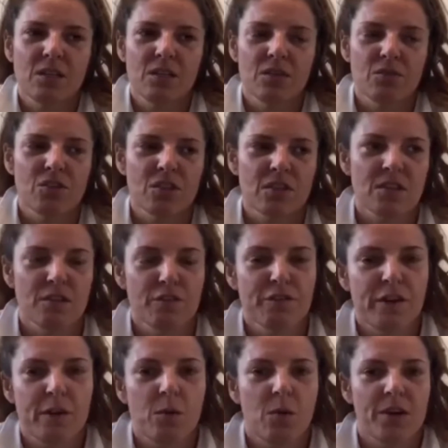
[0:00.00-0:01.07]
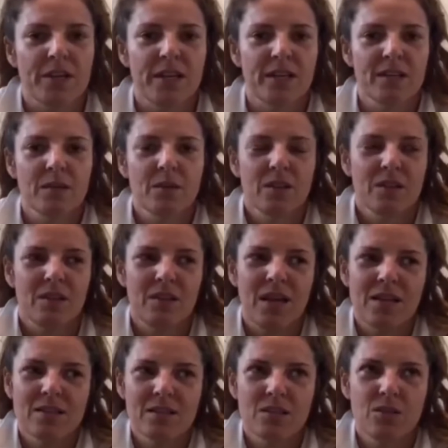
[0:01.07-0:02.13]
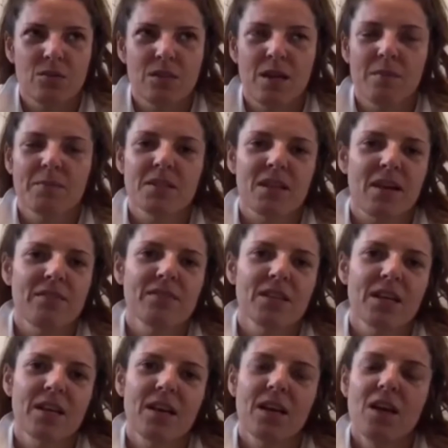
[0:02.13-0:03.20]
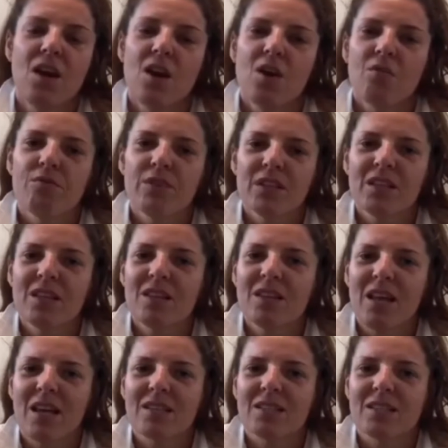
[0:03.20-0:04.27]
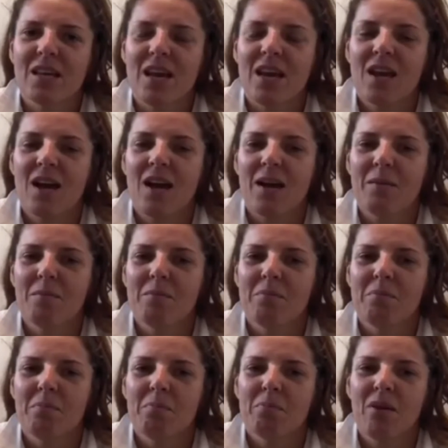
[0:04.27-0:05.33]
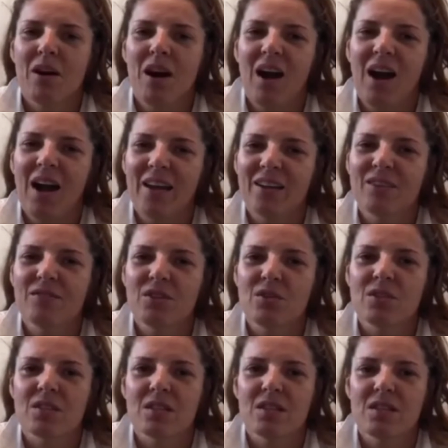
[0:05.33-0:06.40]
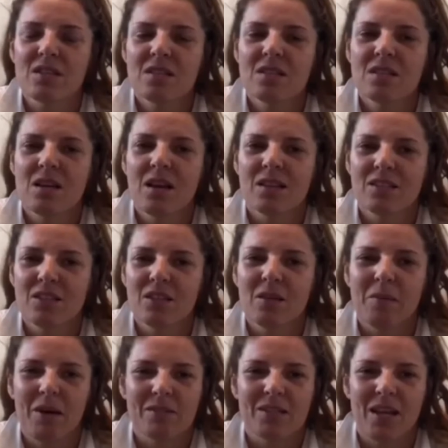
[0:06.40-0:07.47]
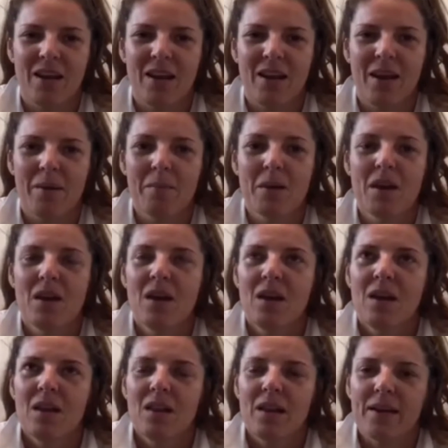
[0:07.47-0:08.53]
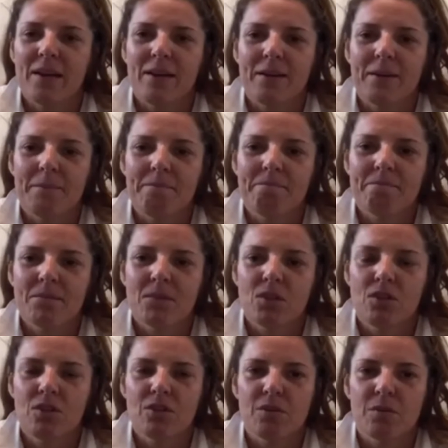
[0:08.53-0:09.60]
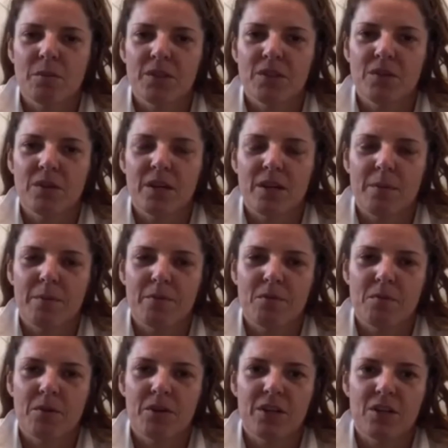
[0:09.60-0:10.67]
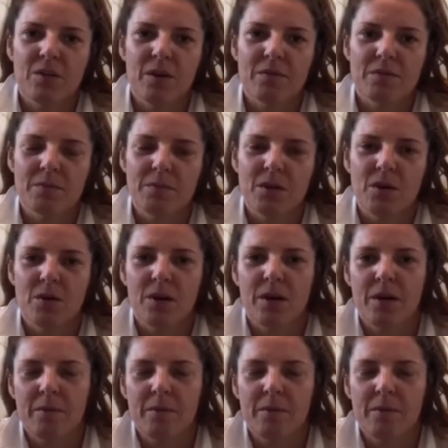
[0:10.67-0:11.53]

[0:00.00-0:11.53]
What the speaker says: just a fair warning, the last 2 times that I've done it, really the next day, I'm kind of useless until about 10 a.m. Like, normally you get up every morning, you have some yoga and